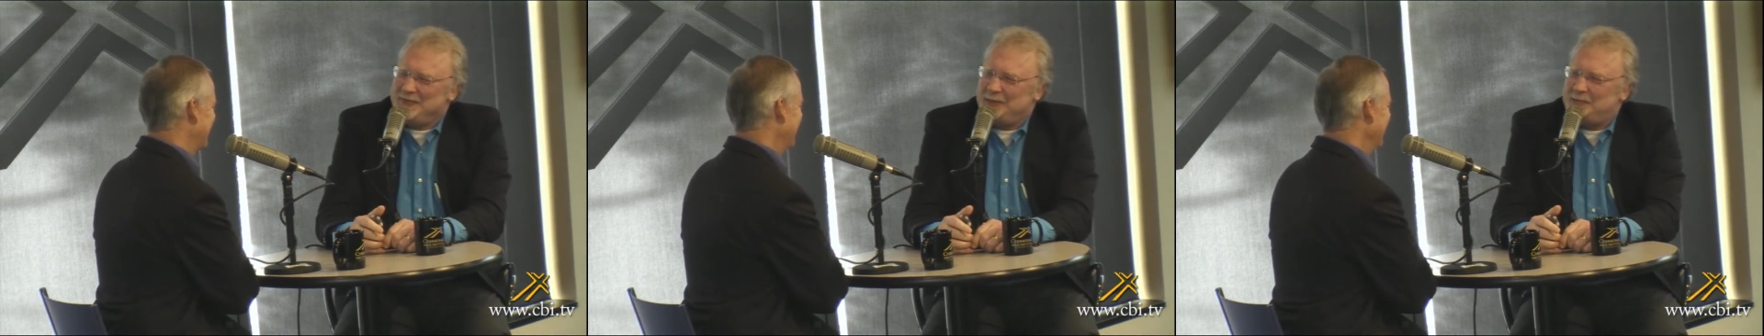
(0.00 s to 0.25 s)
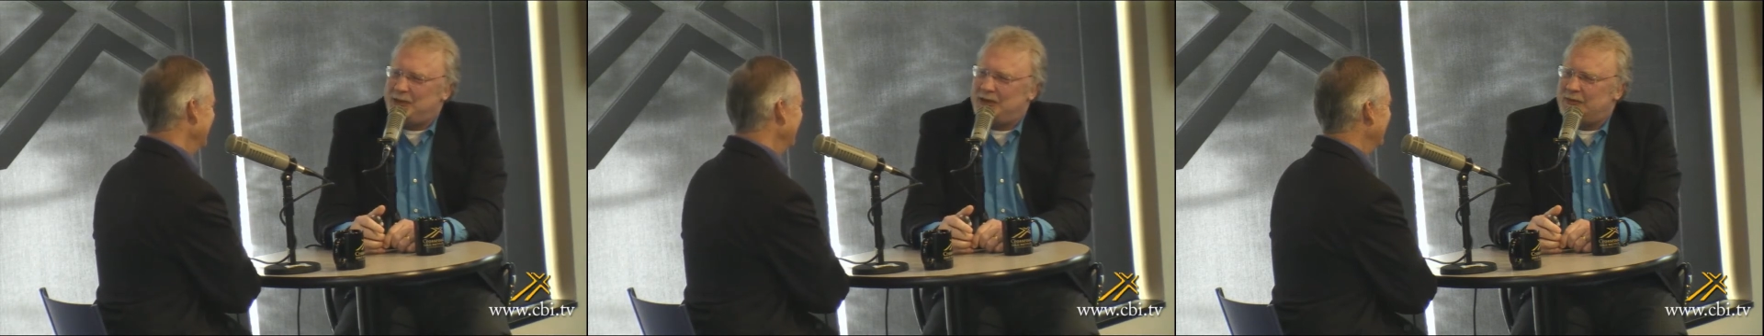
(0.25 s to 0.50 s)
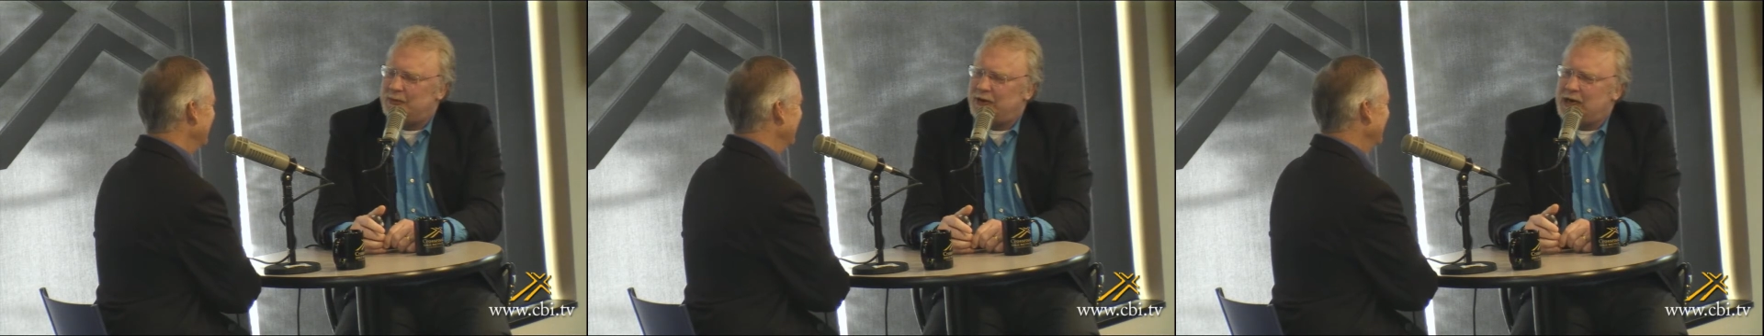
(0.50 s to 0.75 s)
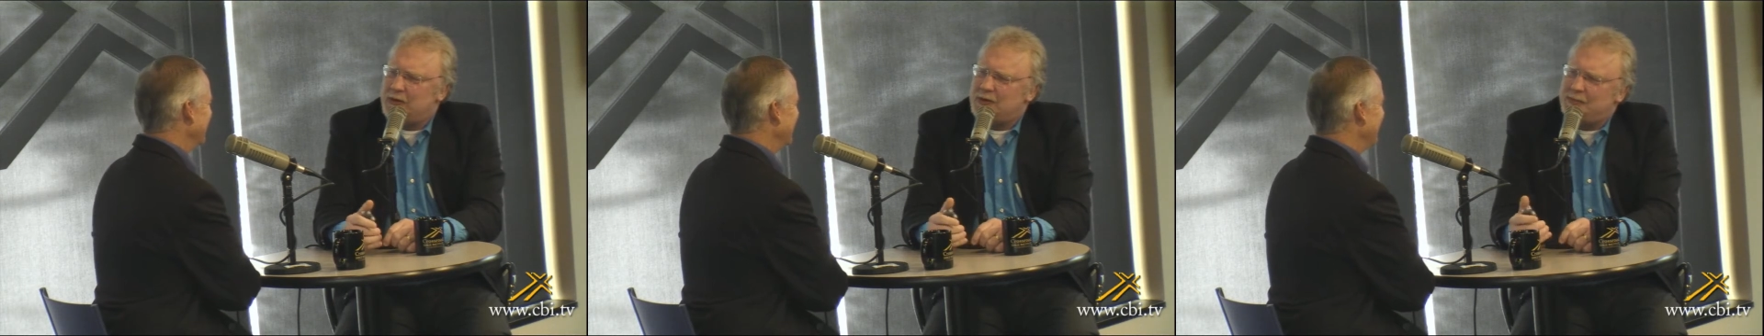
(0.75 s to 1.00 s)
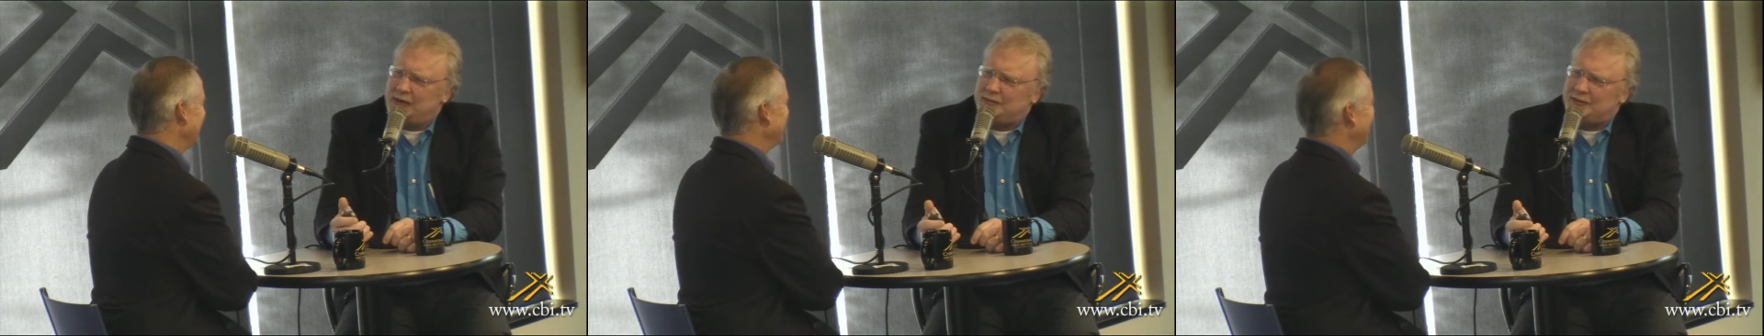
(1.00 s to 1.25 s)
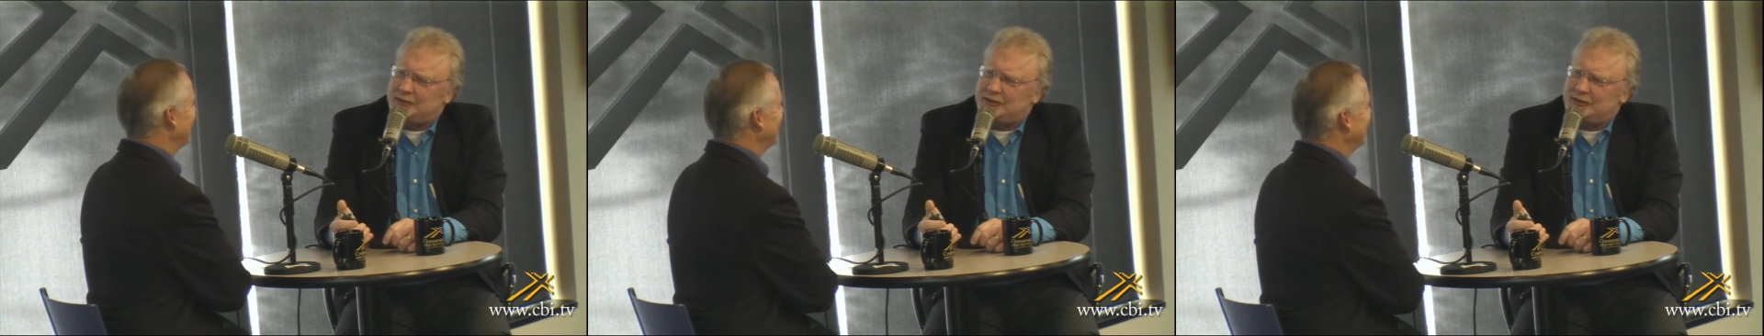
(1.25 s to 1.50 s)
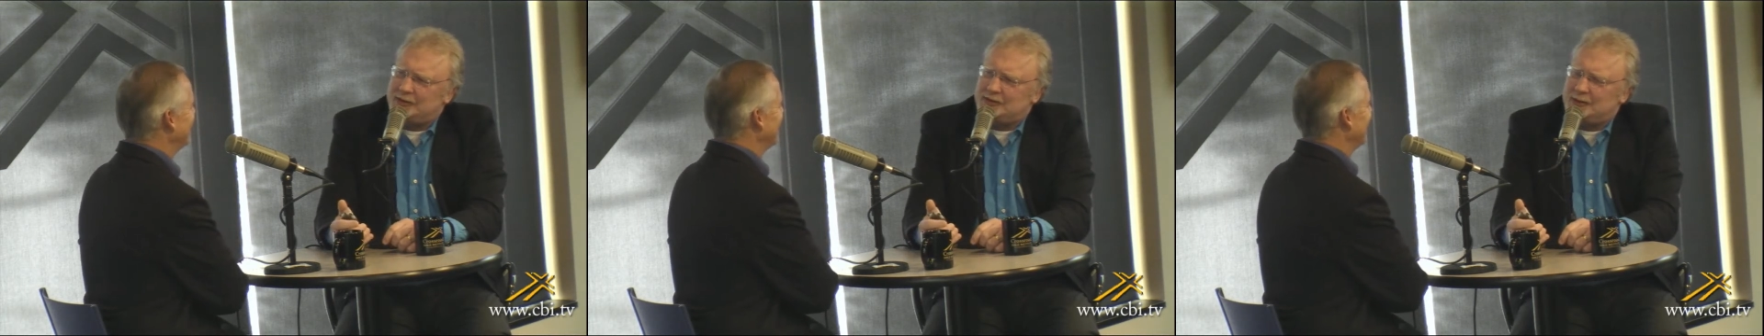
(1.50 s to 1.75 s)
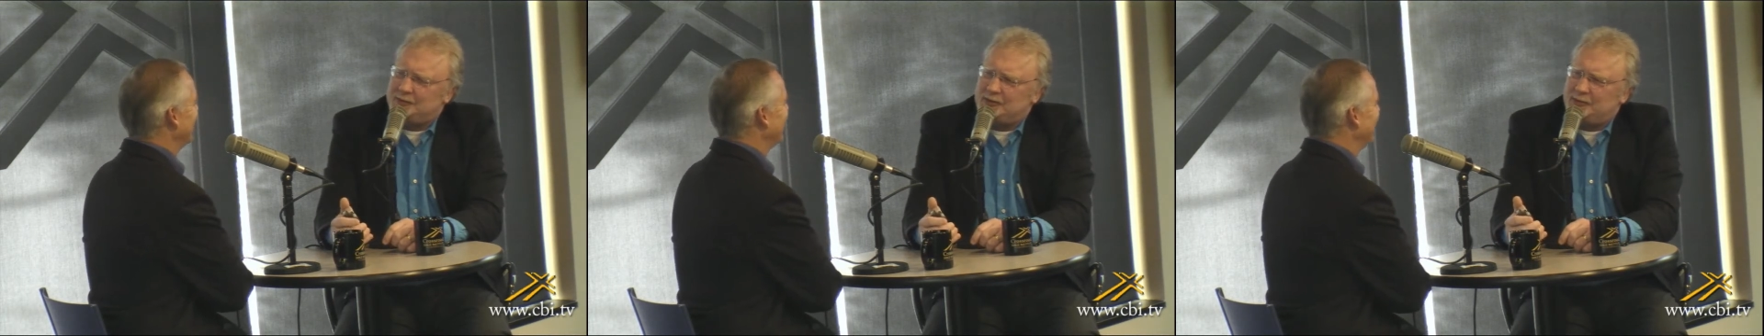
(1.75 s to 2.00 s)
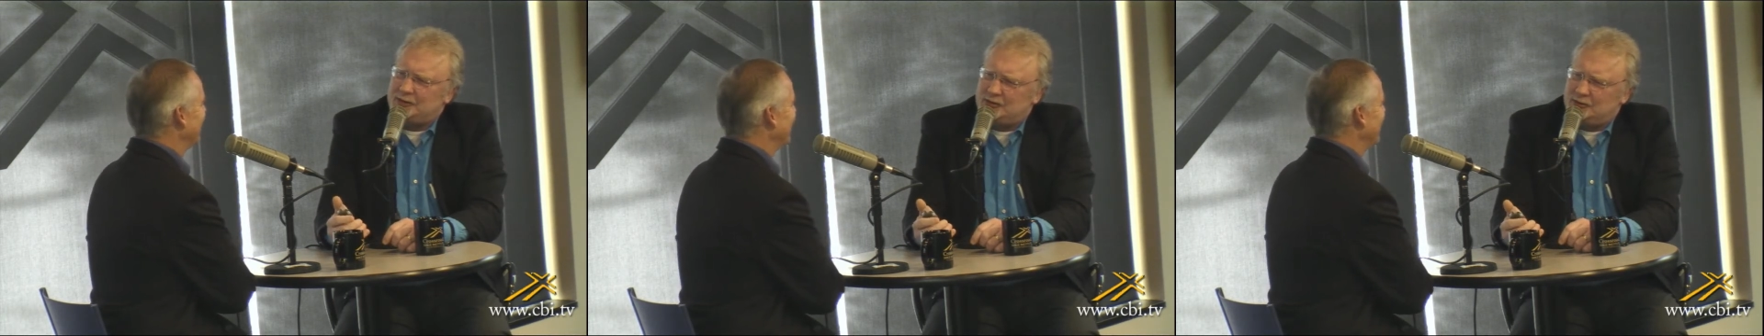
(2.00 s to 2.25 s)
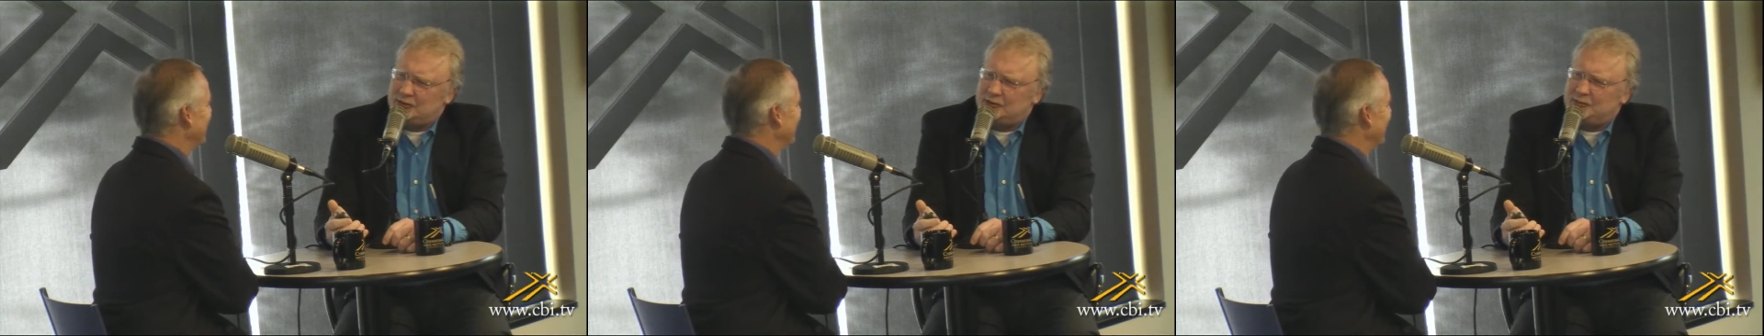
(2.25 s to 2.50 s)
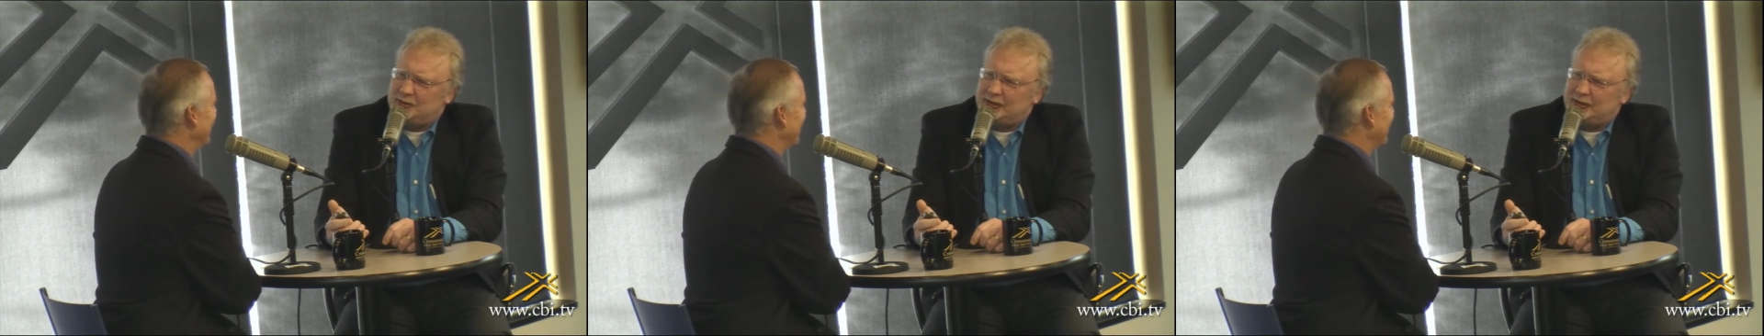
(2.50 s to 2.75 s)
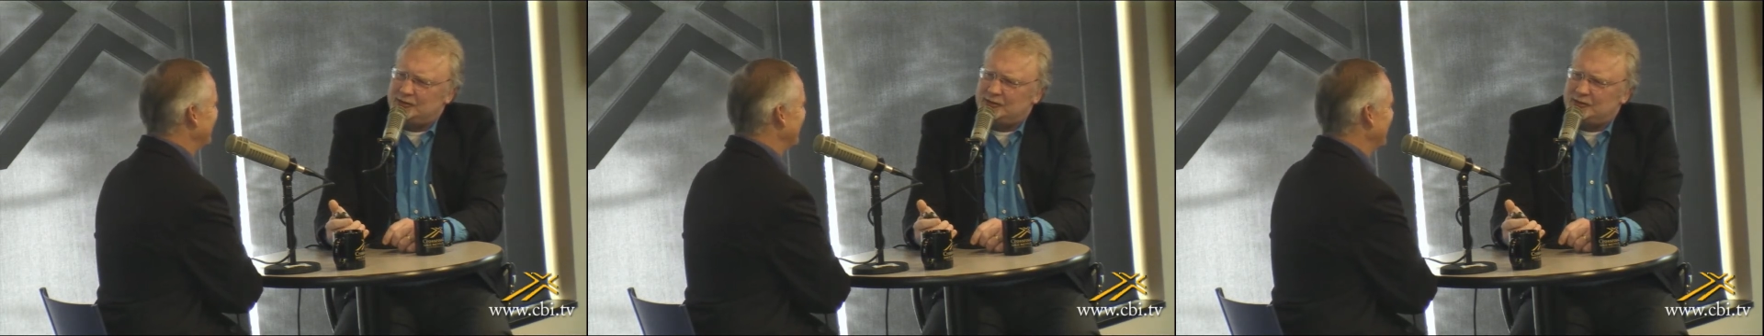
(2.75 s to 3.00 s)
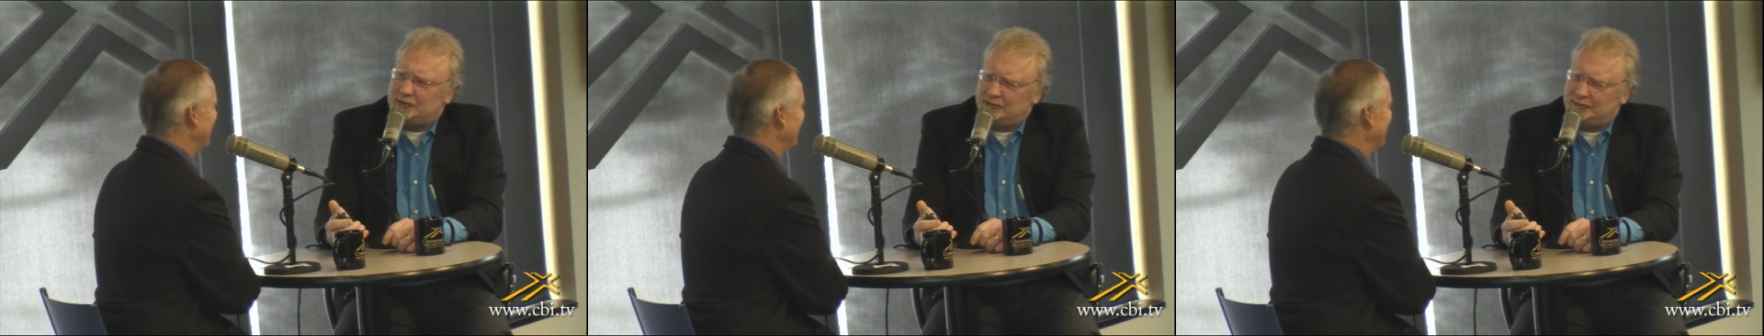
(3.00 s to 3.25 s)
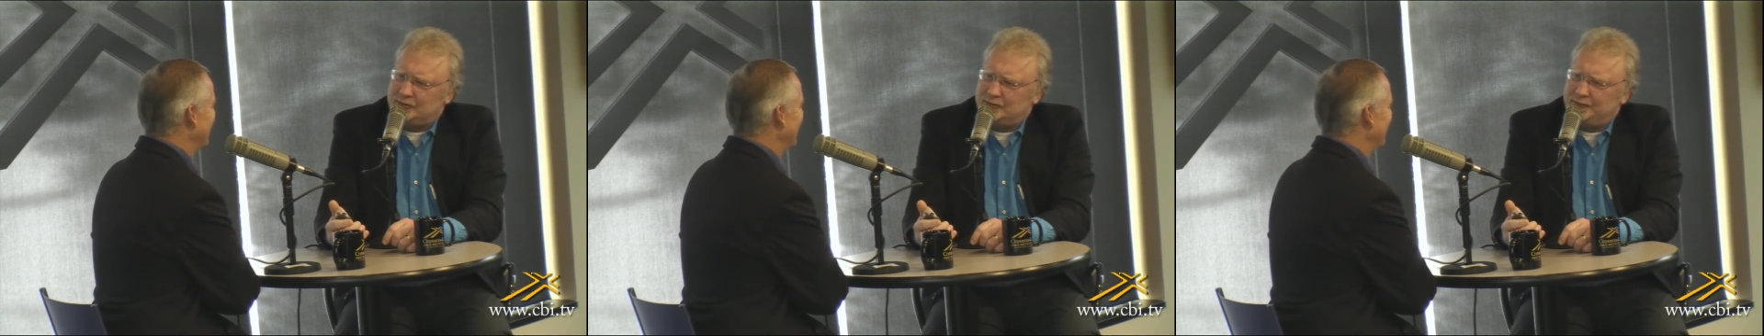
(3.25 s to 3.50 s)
But what I remember is something which you experienced too,